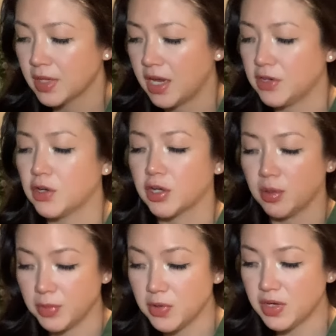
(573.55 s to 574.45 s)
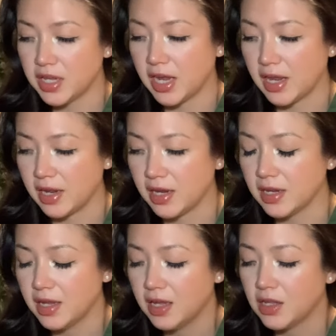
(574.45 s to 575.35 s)
and you're
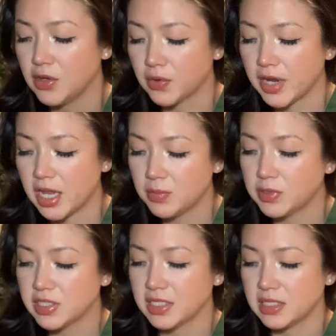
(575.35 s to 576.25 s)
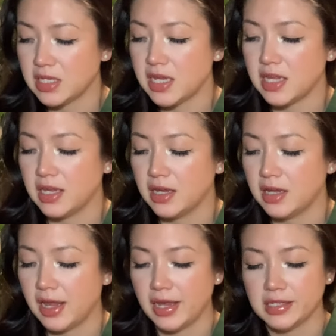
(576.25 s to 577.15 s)
communicating, you're able to see
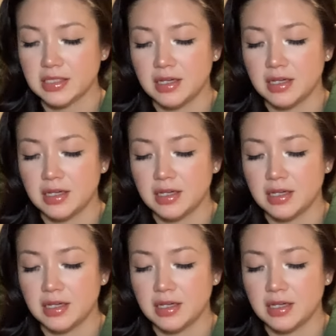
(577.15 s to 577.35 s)
and